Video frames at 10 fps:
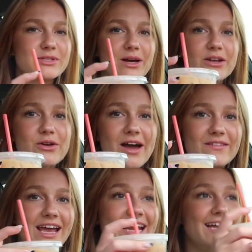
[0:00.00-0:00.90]
So I don't
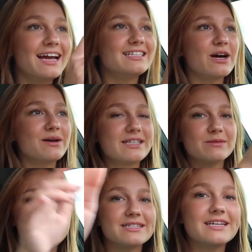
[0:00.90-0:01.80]
have any idea what this
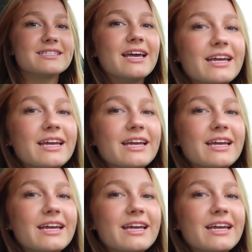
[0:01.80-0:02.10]
is about to taste